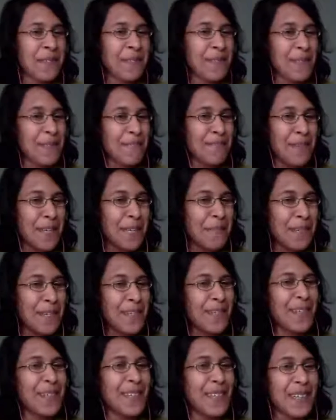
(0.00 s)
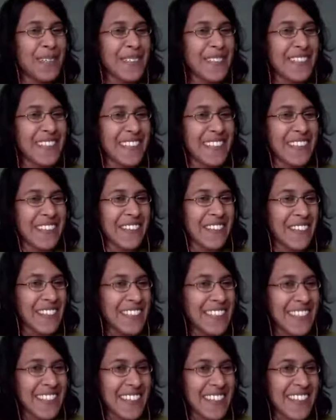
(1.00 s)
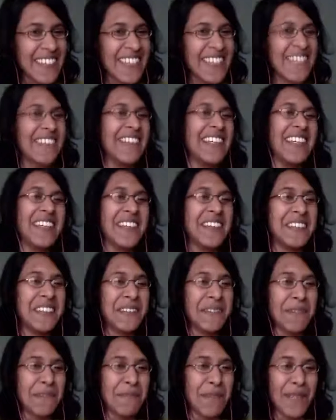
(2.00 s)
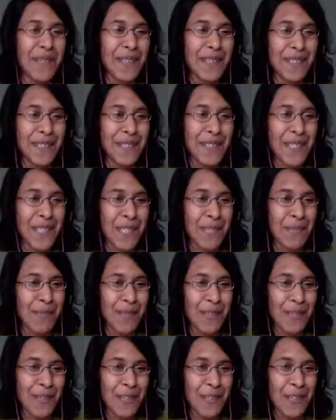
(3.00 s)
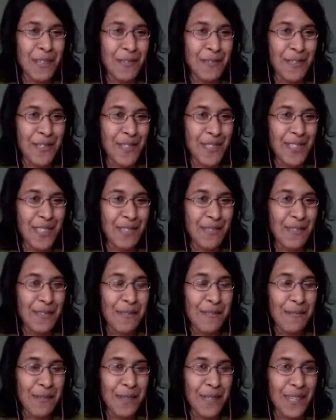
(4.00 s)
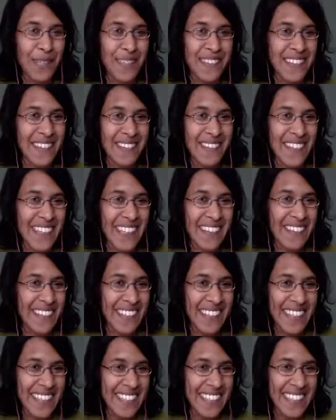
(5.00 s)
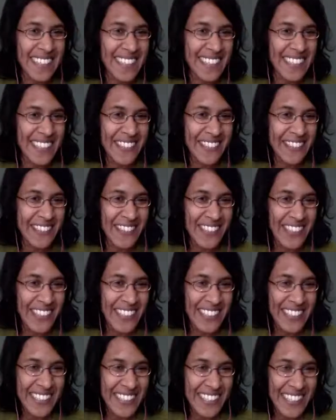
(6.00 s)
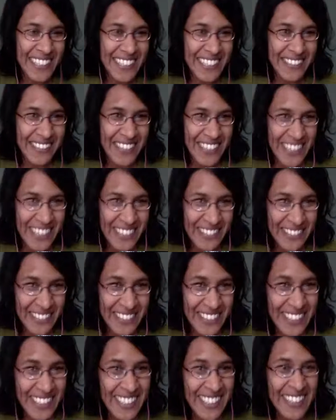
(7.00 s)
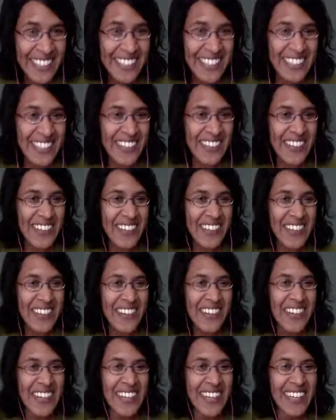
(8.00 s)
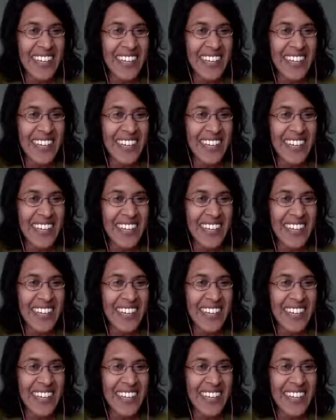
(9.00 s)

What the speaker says: was maybe acknowledging the one section in my high school biology textbook on coefficients of inbreeding sometime in 1994 or 1995. So